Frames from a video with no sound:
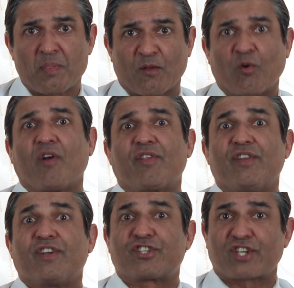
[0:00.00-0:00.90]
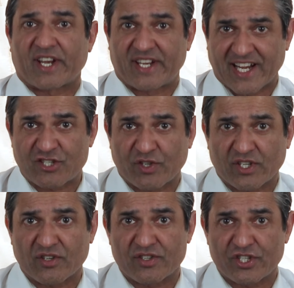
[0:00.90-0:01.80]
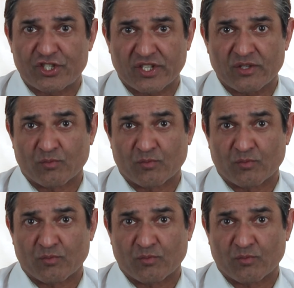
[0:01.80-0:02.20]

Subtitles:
rather than a psychiatric condition,